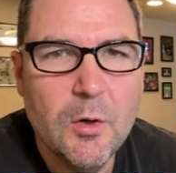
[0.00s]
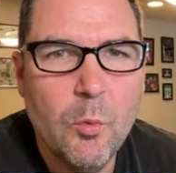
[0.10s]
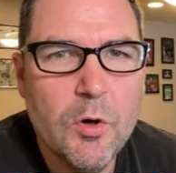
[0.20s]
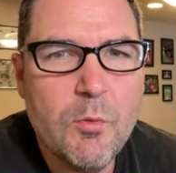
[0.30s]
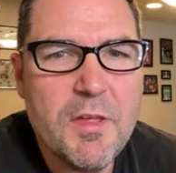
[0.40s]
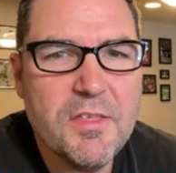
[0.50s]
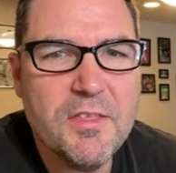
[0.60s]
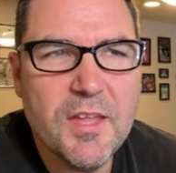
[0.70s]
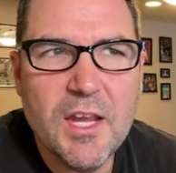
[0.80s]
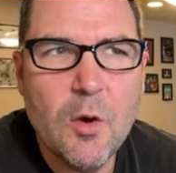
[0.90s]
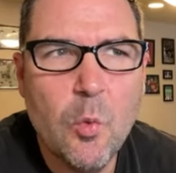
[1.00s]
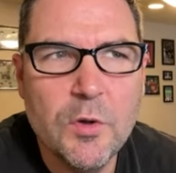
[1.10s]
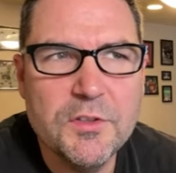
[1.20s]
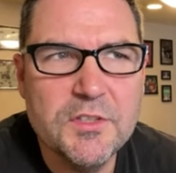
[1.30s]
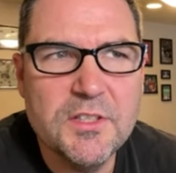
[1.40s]
What do we think
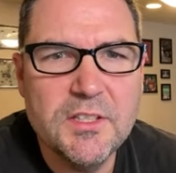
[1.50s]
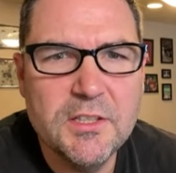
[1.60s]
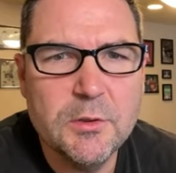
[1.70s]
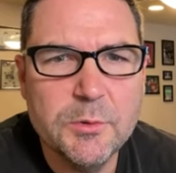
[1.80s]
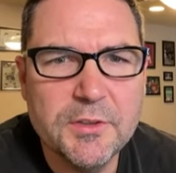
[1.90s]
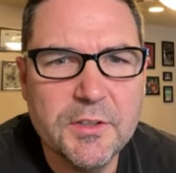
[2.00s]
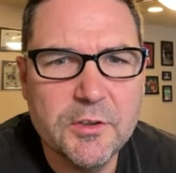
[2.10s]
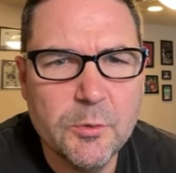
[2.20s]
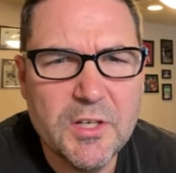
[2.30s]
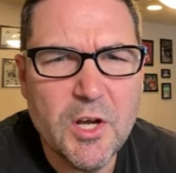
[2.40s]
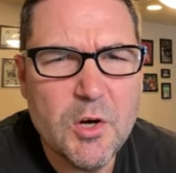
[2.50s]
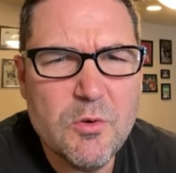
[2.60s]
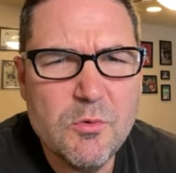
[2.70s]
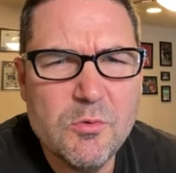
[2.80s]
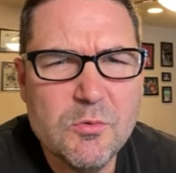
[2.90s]
was the deal with her? Do we
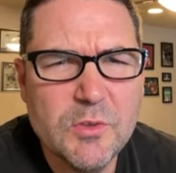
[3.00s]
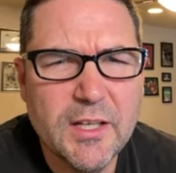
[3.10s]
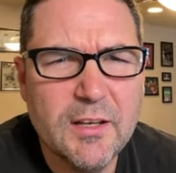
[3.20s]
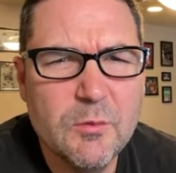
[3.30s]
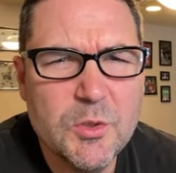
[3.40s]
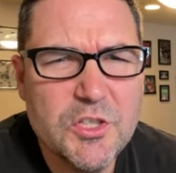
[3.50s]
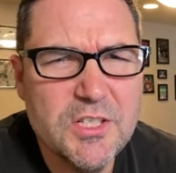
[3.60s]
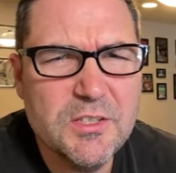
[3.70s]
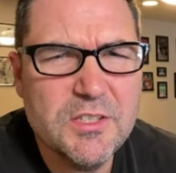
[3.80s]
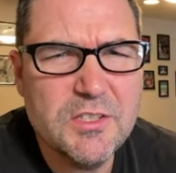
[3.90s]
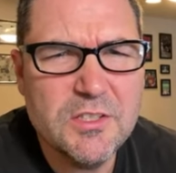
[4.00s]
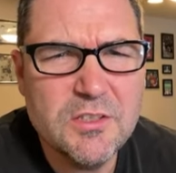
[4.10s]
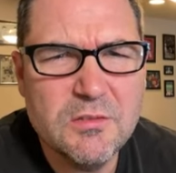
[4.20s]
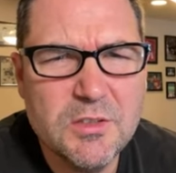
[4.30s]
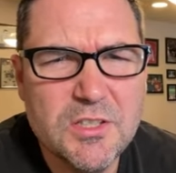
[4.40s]
know? Like, was
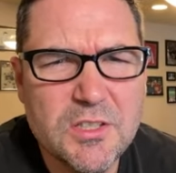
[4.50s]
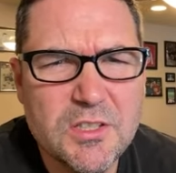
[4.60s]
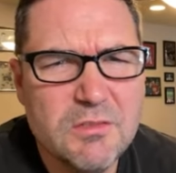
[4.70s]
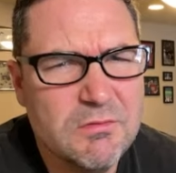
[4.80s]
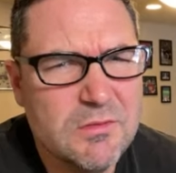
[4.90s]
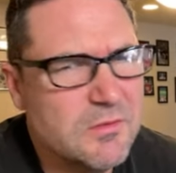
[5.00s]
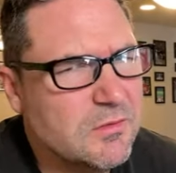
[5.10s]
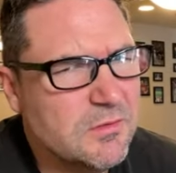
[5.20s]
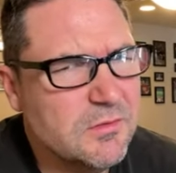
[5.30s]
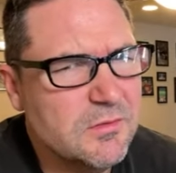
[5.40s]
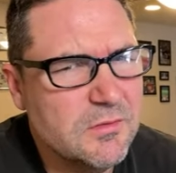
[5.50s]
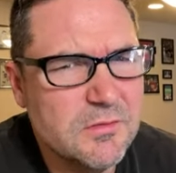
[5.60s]
she? Nah.